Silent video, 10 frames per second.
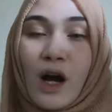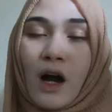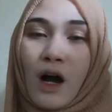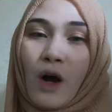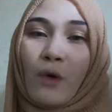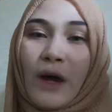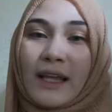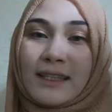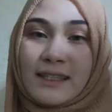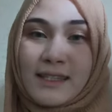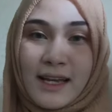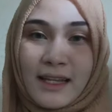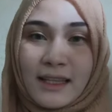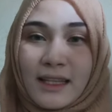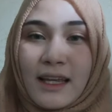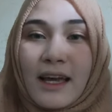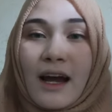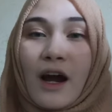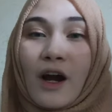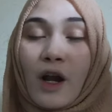how, and that
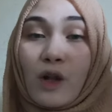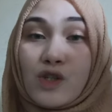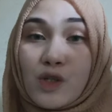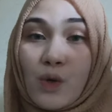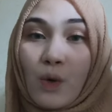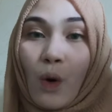are also